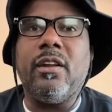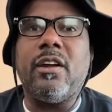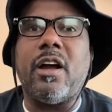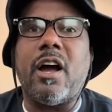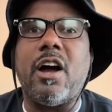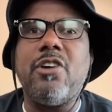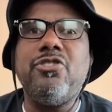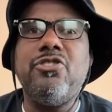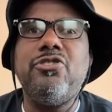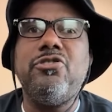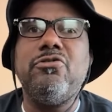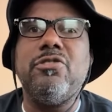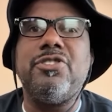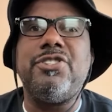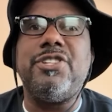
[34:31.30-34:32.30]
All you
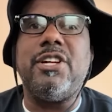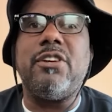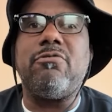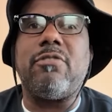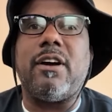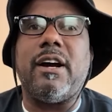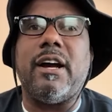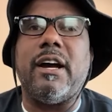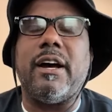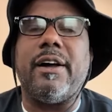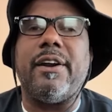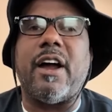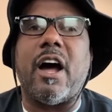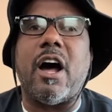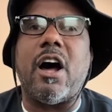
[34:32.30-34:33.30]
do is sit
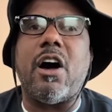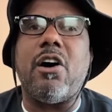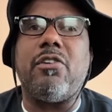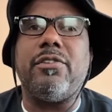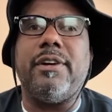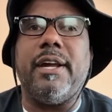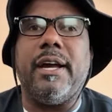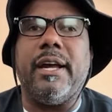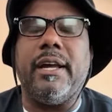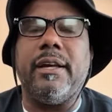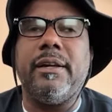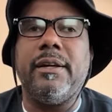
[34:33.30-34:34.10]
around all day